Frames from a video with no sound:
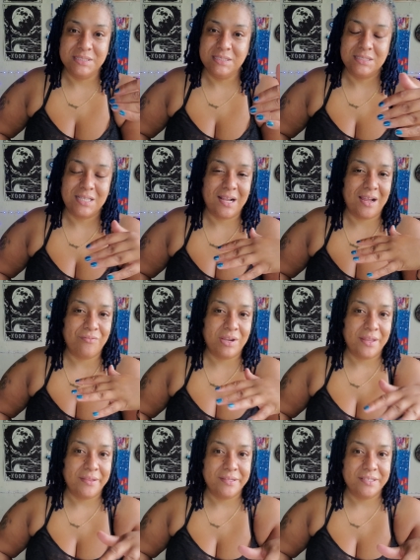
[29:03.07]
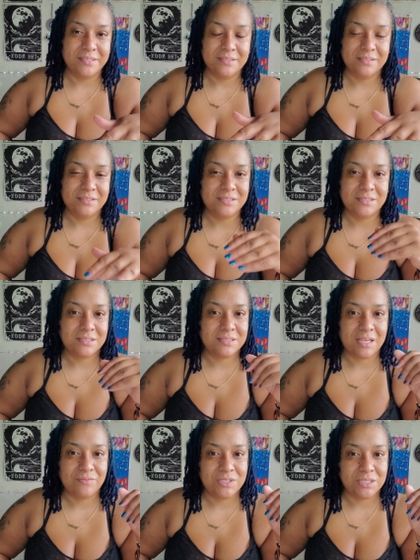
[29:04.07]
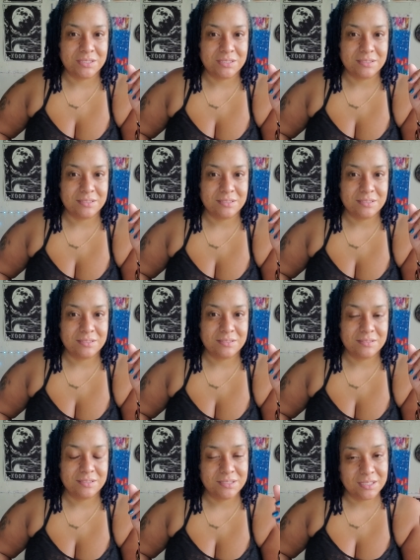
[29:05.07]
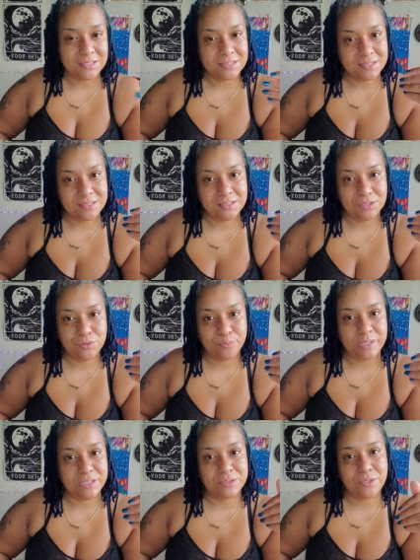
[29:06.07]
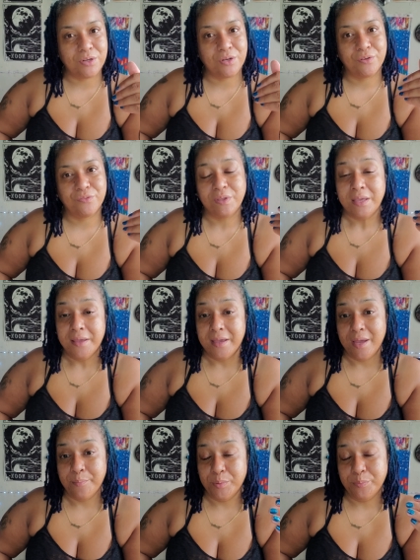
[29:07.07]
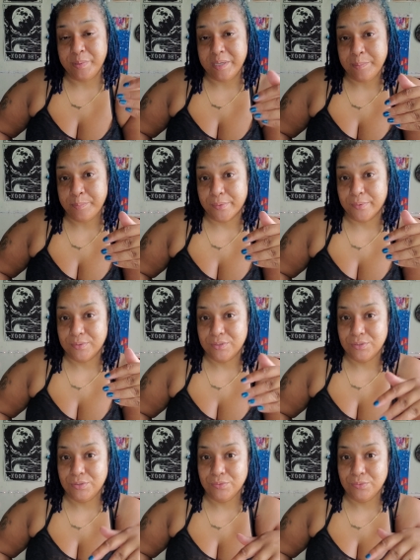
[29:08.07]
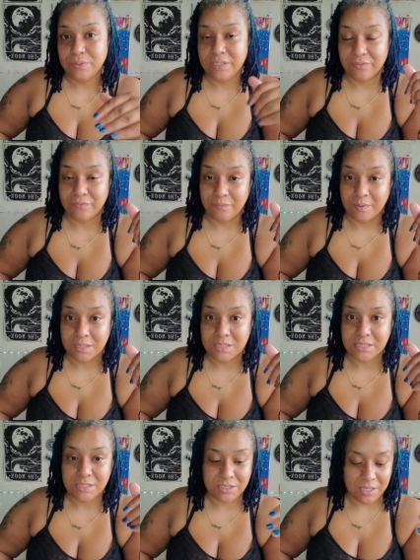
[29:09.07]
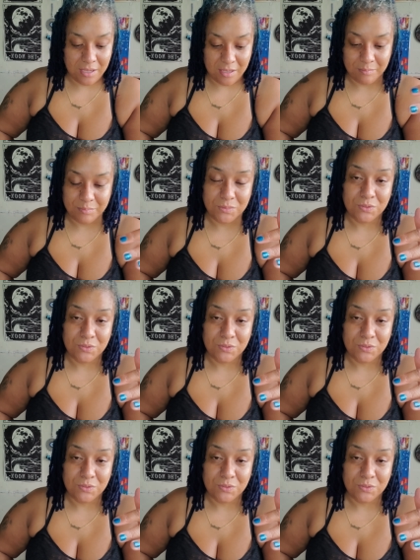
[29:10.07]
It's like I'd rather just have justice. Justice to be served and for people to do their fucking job.